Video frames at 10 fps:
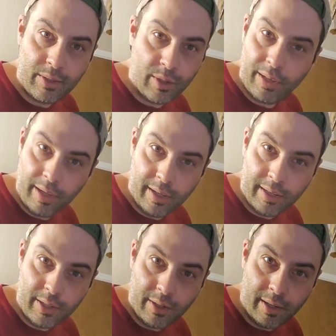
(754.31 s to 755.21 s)
Good luck
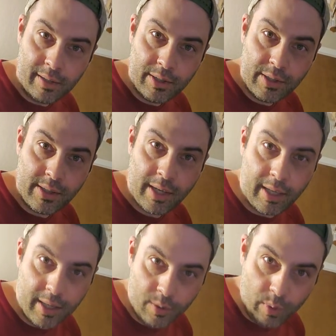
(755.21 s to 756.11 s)
on your auditions. I
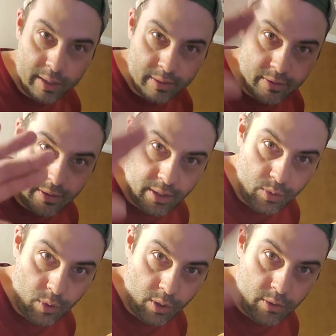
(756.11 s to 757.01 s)
can't wait to see
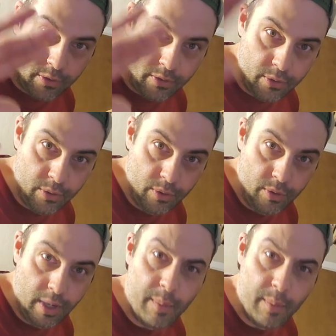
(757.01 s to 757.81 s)
you all soon.